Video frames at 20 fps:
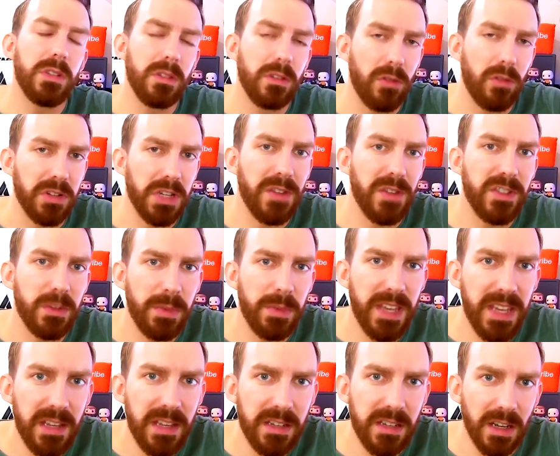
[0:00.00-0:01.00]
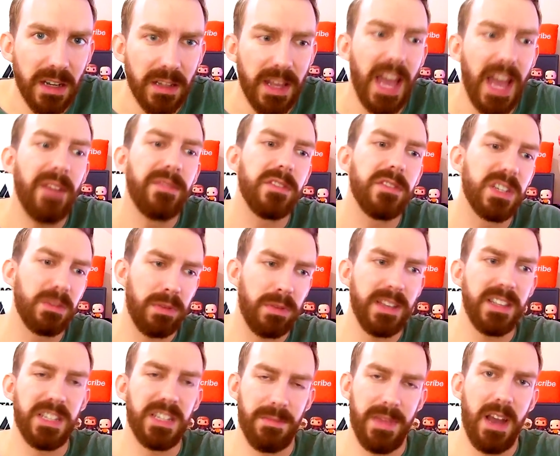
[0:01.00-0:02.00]
crossovers will be easier. They have to
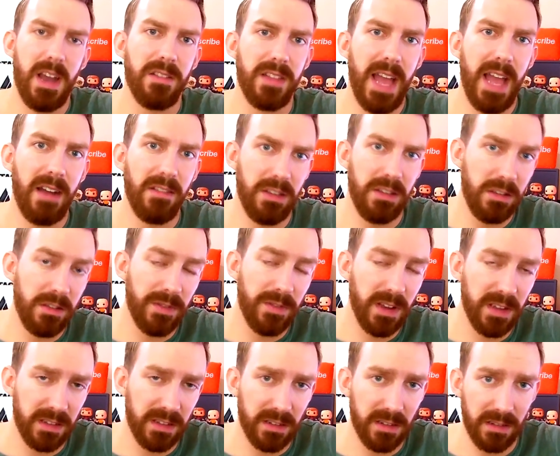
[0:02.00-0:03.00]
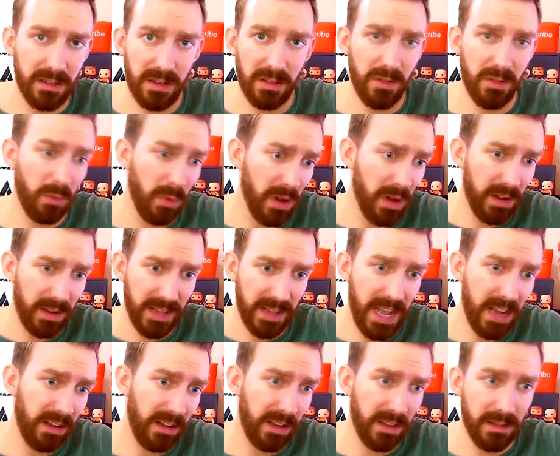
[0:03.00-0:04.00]
explain somehow that how the universe is going to work and
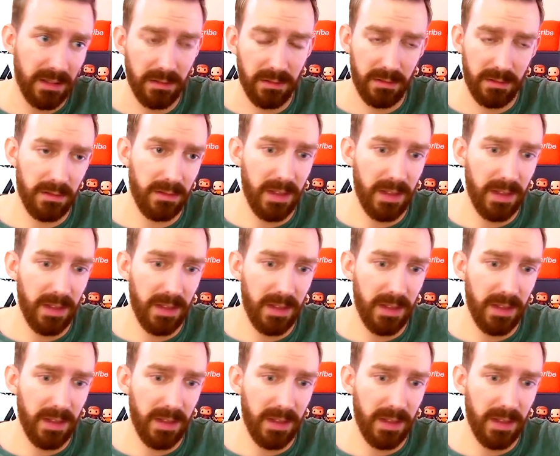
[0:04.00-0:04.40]
how can